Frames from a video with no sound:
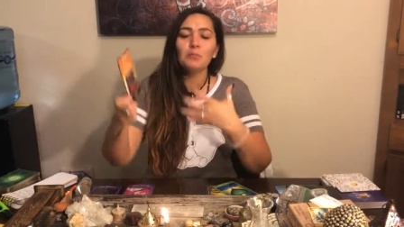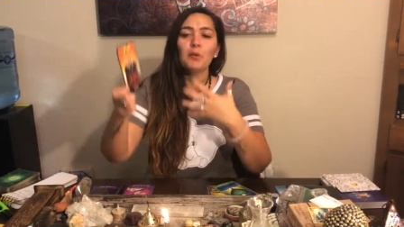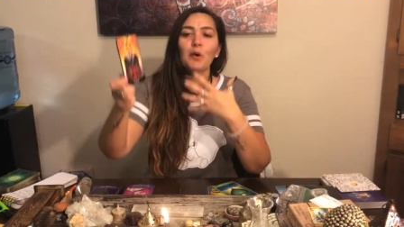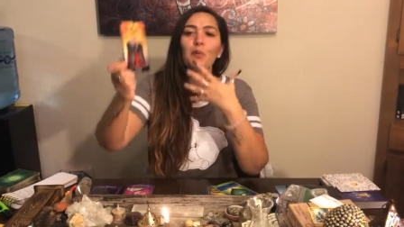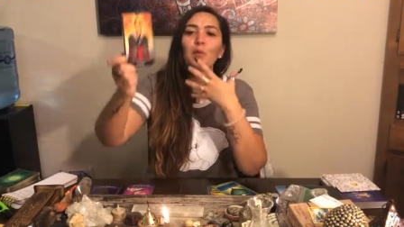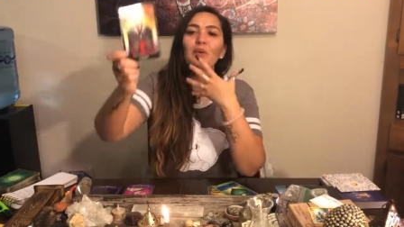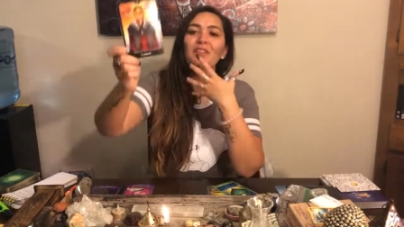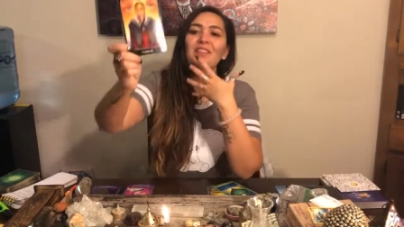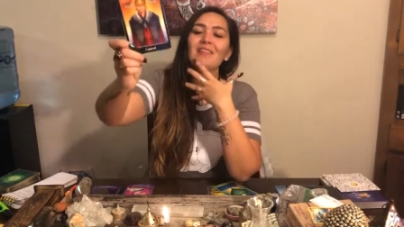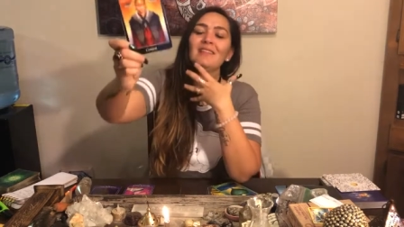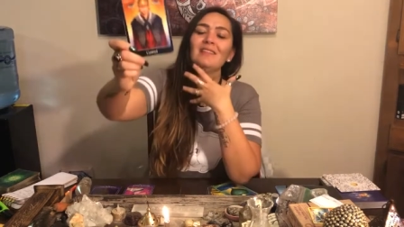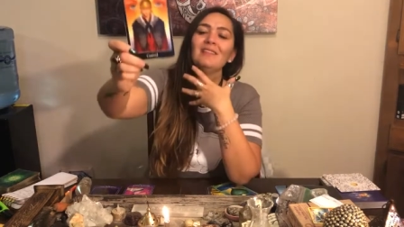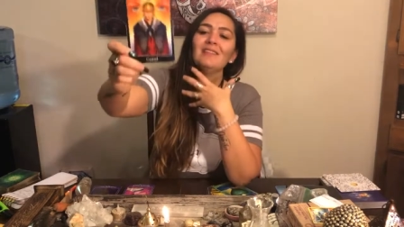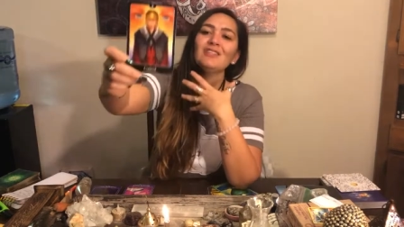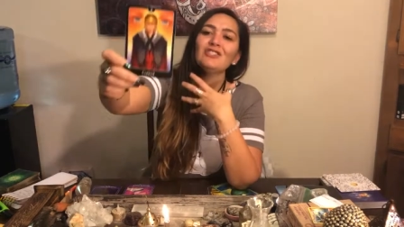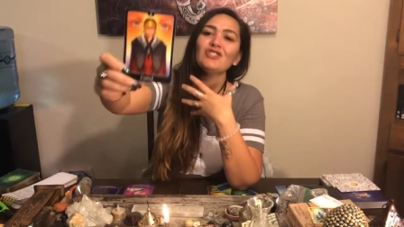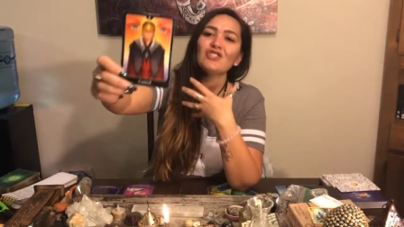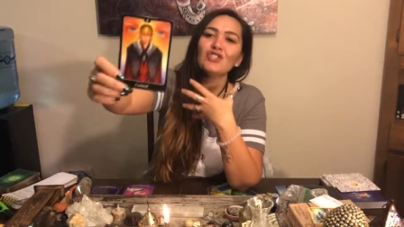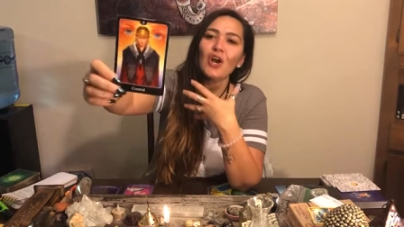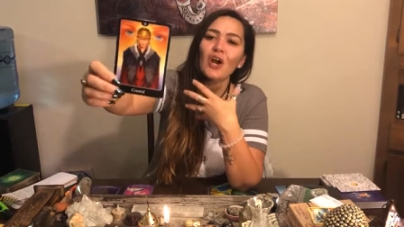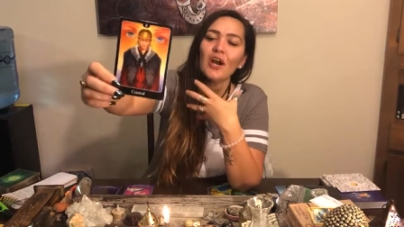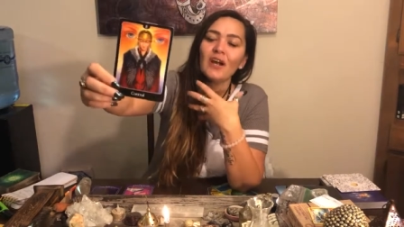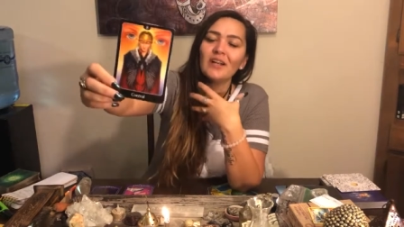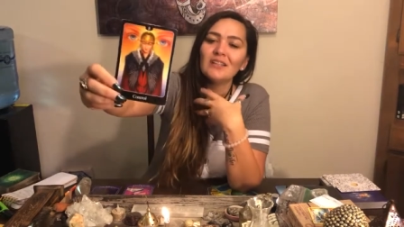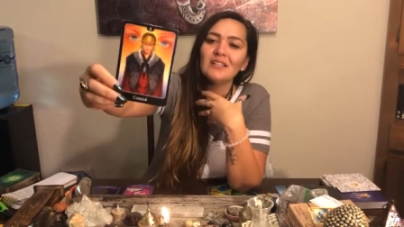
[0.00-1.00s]
but within this
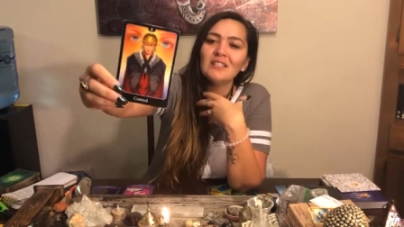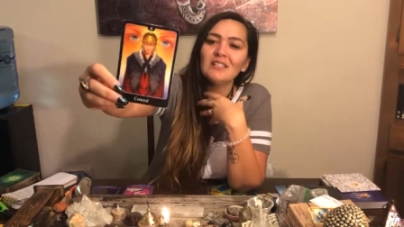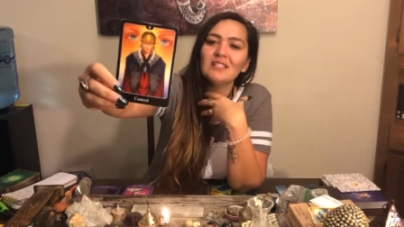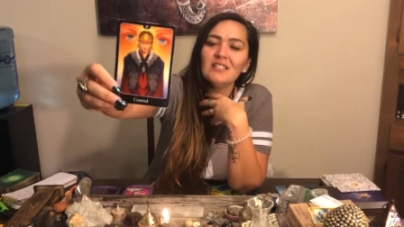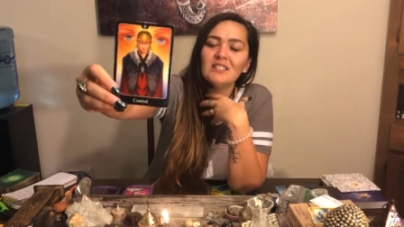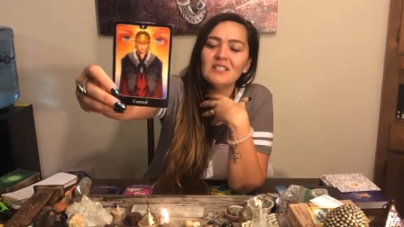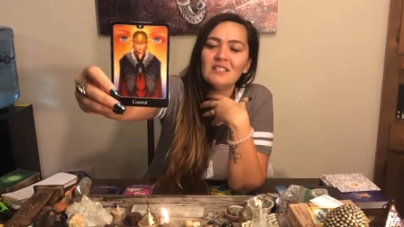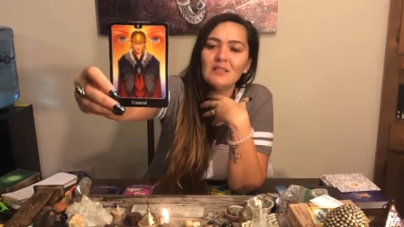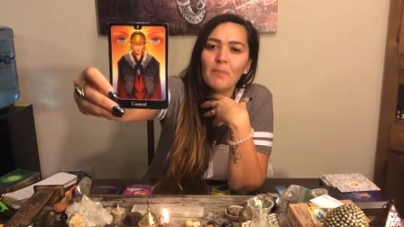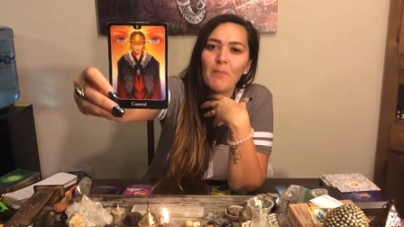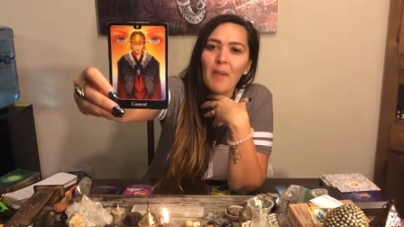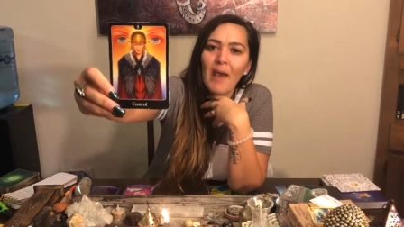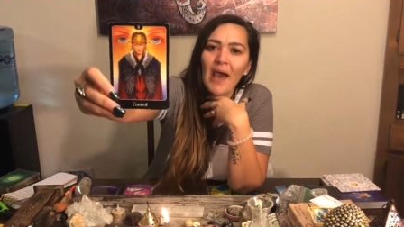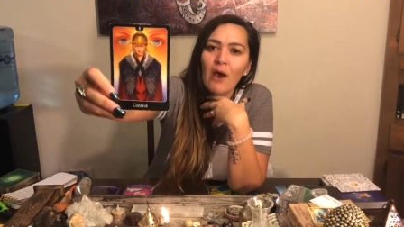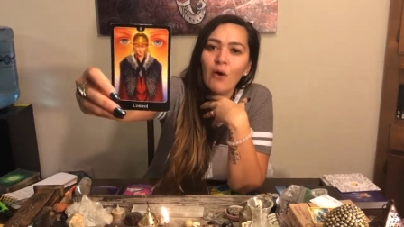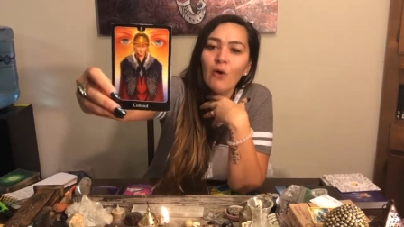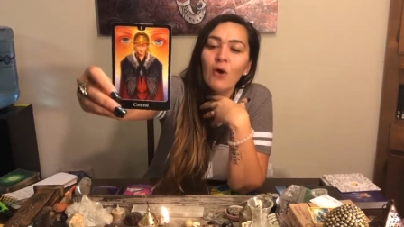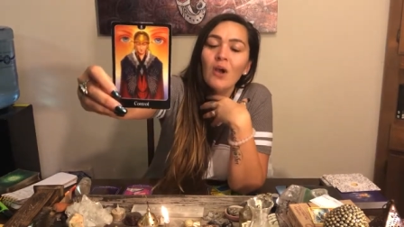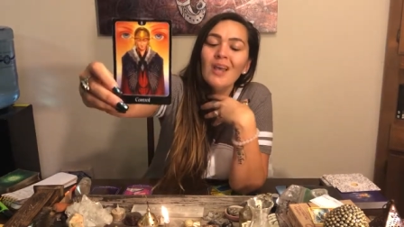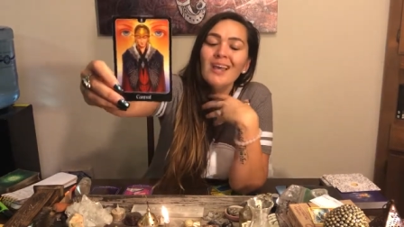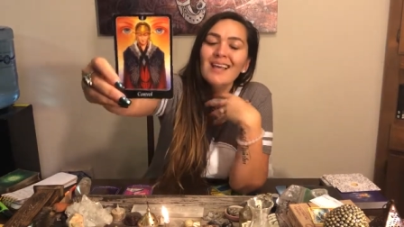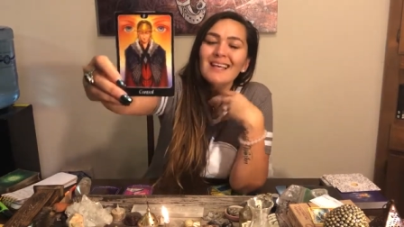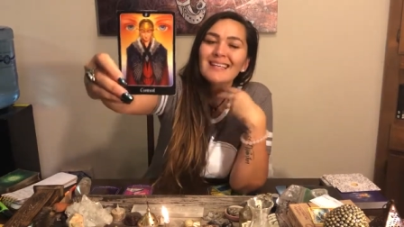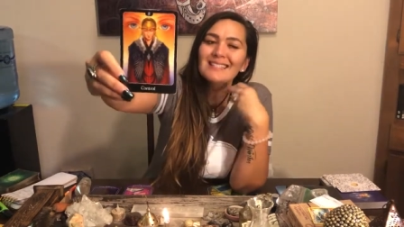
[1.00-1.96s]
card, this is about